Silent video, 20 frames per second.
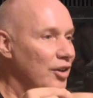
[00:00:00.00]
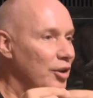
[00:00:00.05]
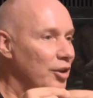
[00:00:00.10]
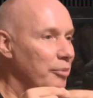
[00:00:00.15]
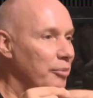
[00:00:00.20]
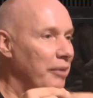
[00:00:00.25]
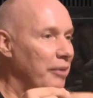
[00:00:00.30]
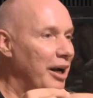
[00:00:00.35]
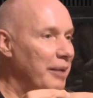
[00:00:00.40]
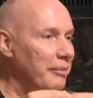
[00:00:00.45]

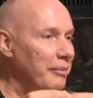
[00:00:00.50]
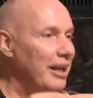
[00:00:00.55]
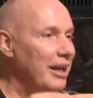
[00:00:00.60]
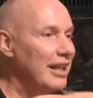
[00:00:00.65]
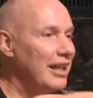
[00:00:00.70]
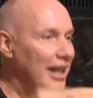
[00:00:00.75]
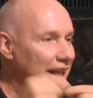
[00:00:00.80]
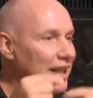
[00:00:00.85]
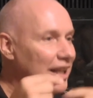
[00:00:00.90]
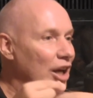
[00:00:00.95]
your mind by
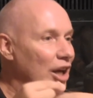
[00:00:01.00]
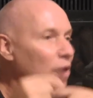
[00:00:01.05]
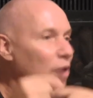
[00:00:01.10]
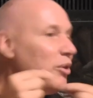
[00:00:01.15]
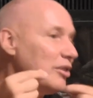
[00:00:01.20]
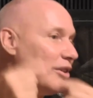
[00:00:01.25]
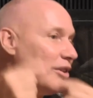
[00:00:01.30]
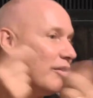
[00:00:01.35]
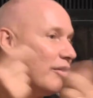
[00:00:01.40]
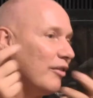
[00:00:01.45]
letting
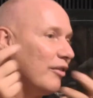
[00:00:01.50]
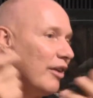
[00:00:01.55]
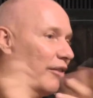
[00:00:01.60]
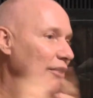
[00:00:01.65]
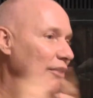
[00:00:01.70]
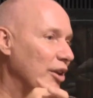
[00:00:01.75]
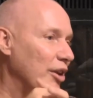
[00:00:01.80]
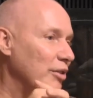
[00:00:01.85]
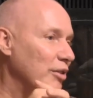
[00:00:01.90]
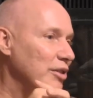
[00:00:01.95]
go of,
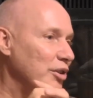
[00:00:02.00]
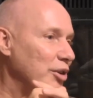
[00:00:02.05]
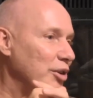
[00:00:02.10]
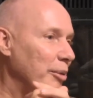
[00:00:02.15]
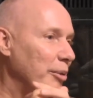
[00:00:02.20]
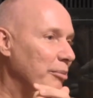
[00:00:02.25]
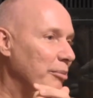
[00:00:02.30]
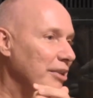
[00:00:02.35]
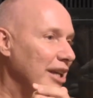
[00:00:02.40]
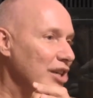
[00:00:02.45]
of those
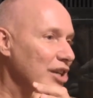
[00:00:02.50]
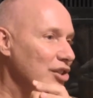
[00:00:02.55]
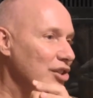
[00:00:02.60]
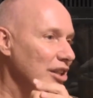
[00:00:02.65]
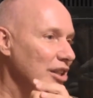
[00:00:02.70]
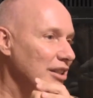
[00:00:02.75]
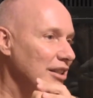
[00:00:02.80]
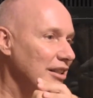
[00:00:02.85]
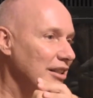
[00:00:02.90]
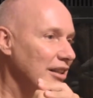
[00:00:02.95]

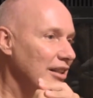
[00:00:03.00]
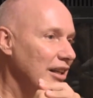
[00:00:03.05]
interpretations.